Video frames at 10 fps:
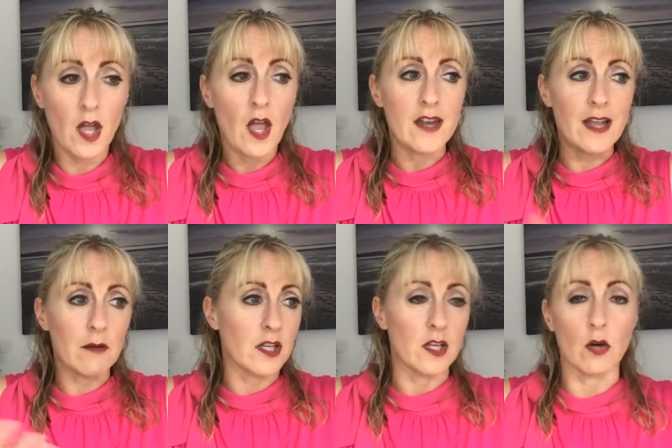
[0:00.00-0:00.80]
Now,
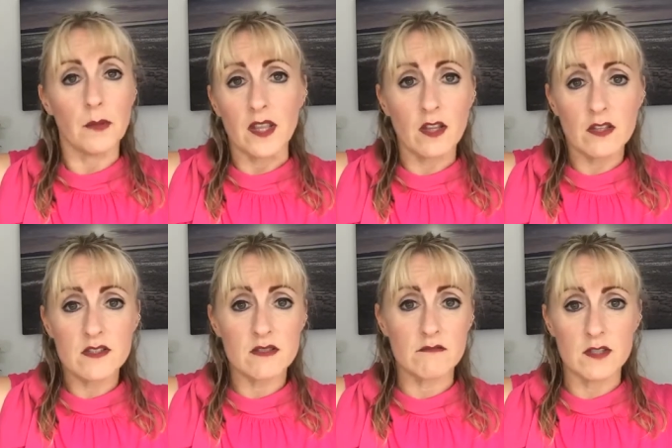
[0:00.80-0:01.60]
it could be that
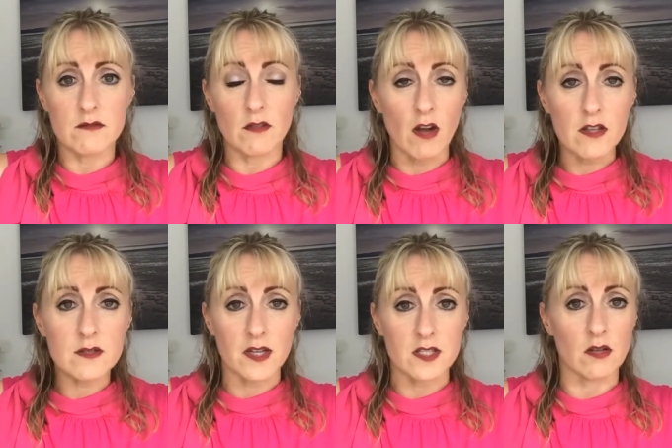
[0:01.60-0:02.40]
there are some
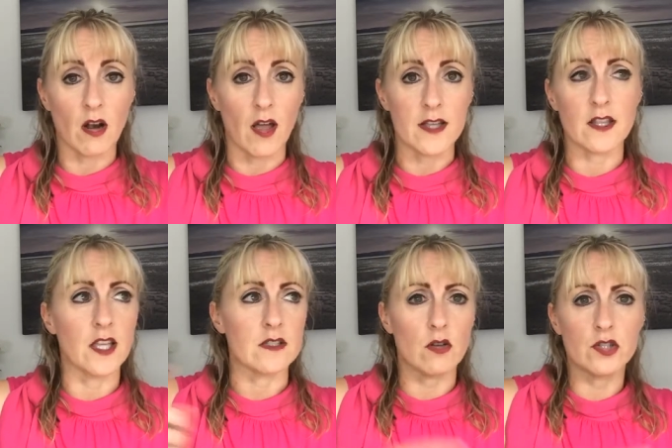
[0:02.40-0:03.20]
ideal clients. I
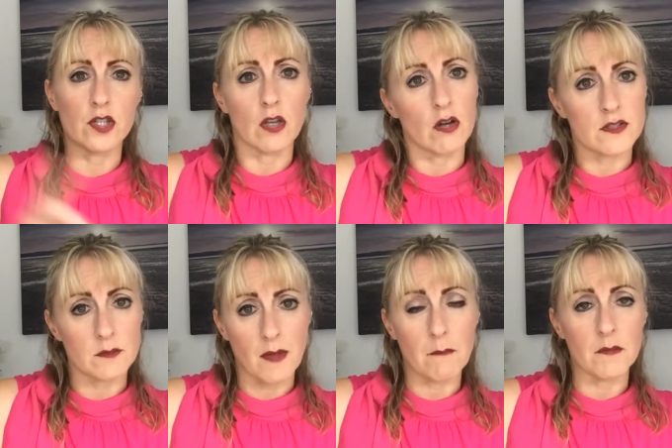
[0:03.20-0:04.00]
think Zosha got some
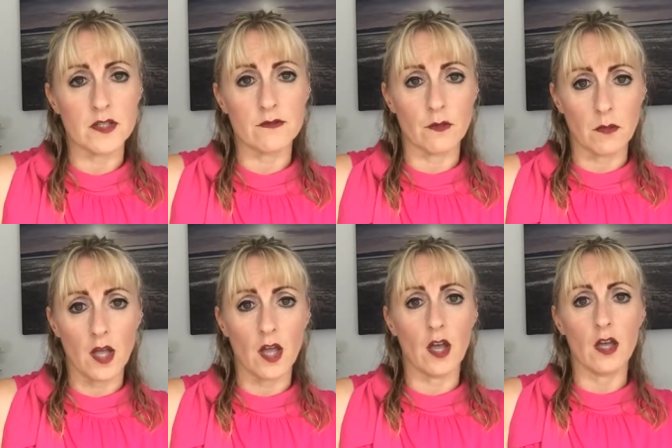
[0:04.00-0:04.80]
members from
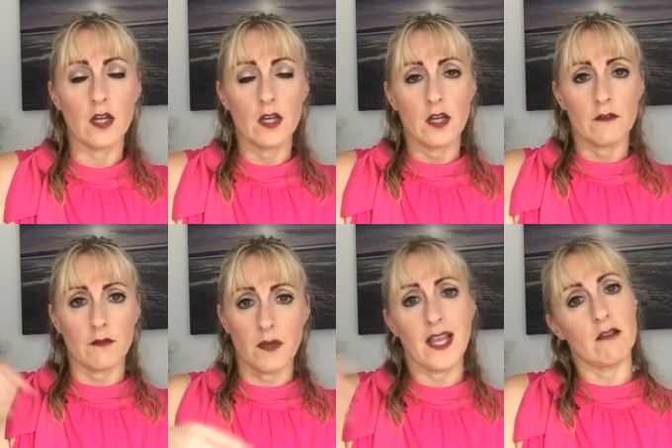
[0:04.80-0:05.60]

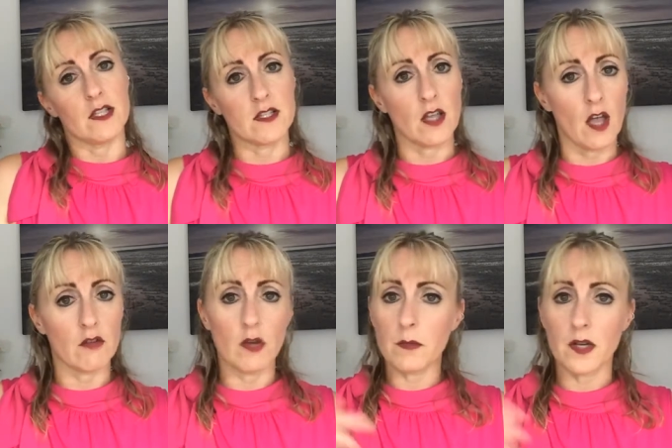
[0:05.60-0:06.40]
here into her
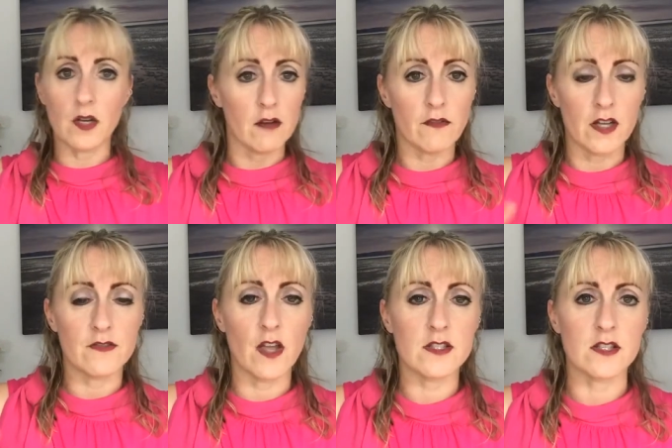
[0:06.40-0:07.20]
group, and vice versa.